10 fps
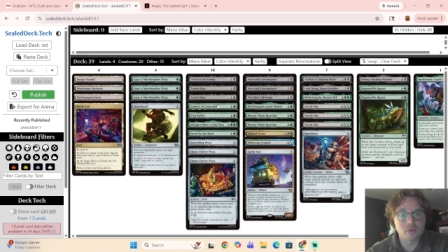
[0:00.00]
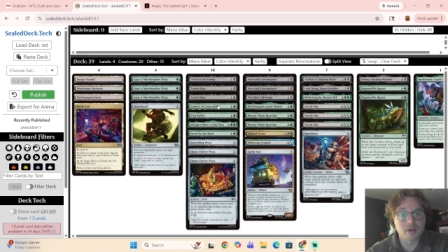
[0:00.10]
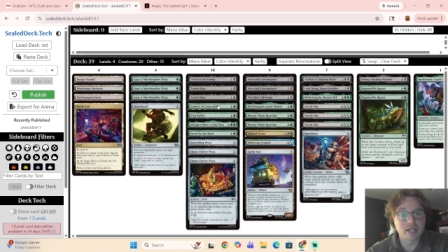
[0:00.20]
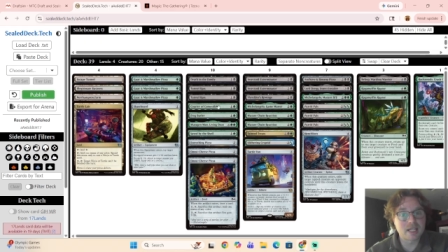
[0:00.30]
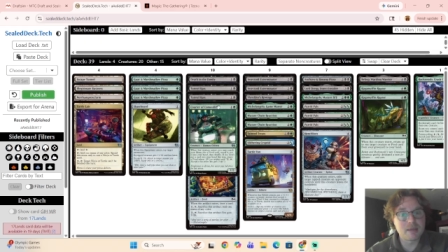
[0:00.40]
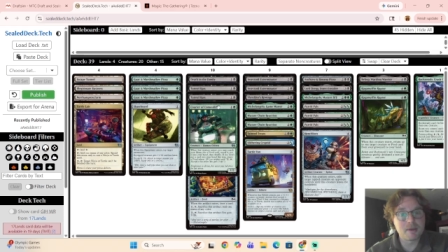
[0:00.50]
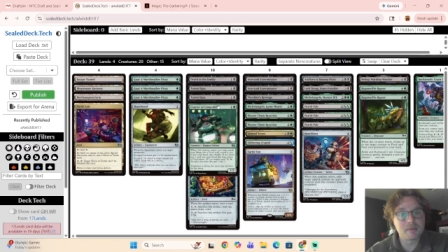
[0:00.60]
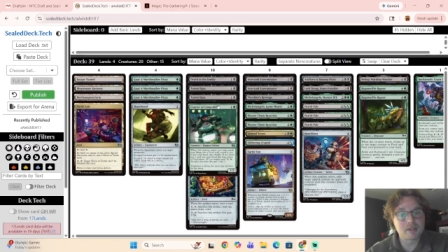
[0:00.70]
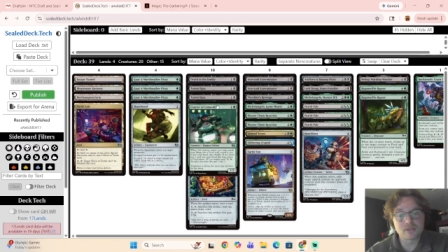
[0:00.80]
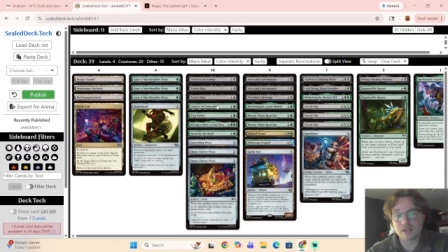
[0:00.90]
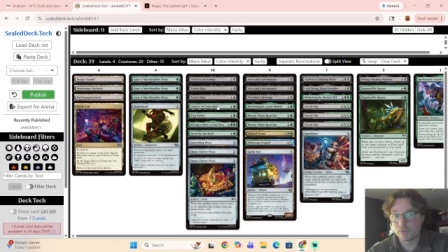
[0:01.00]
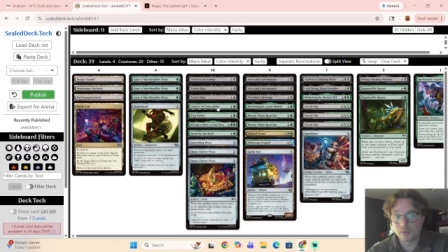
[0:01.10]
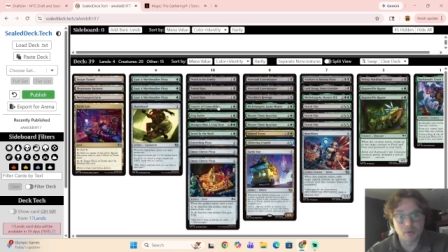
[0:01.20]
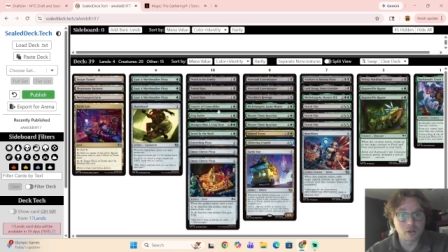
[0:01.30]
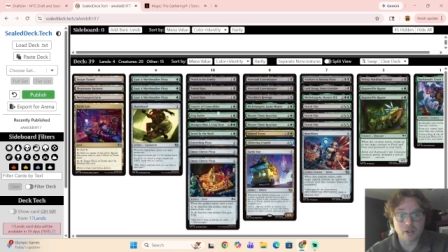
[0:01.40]
So we're going to keep him because
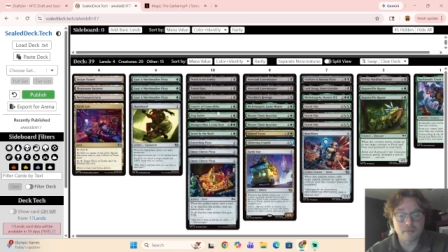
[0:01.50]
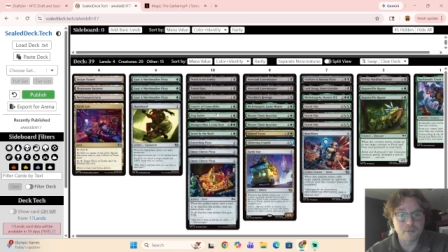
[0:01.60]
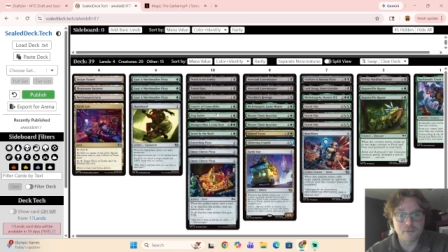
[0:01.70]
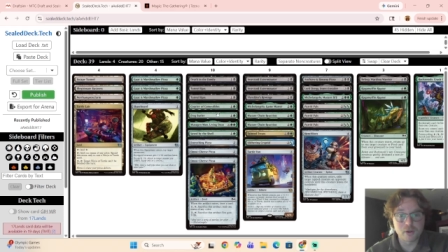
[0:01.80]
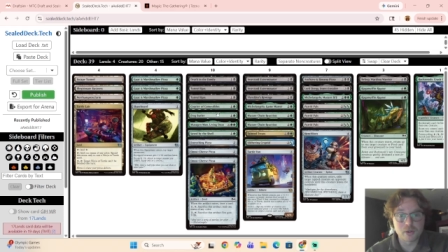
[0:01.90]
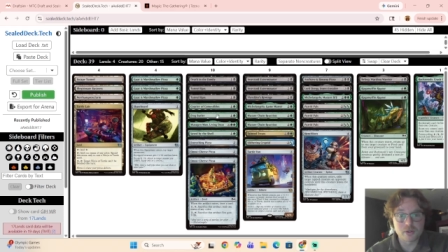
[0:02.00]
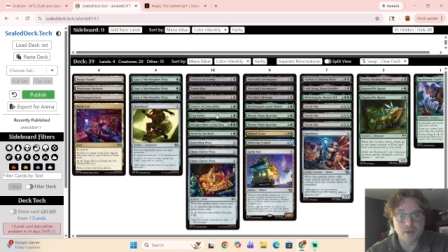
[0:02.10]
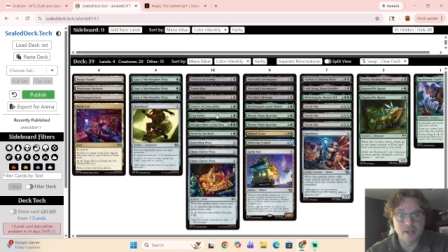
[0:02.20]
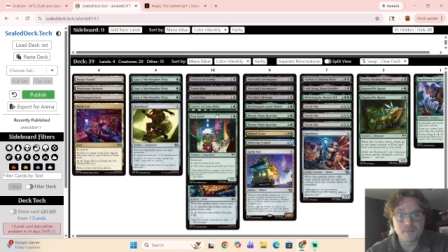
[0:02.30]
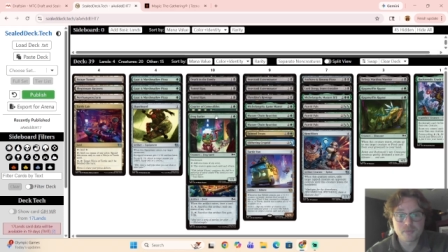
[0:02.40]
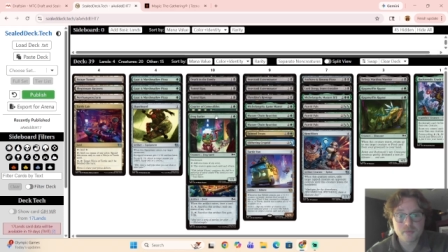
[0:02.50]
we're looking for foods, right?